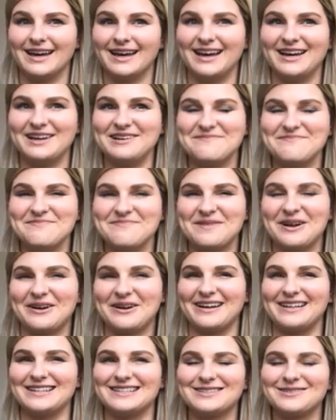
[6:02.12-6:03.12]
All
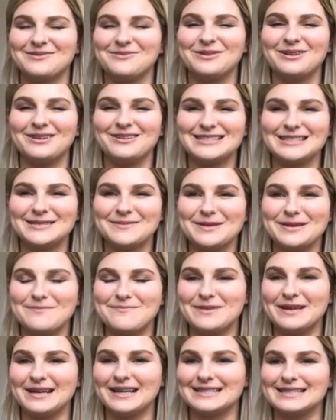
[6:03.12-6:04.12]
right. So what are some of the
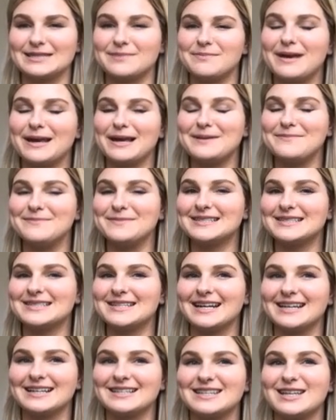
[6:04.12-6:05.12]
biggest makeup
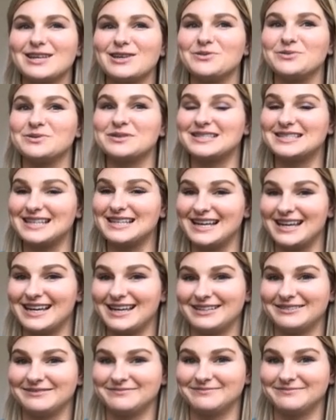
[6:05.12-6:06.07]
mistakes that you see?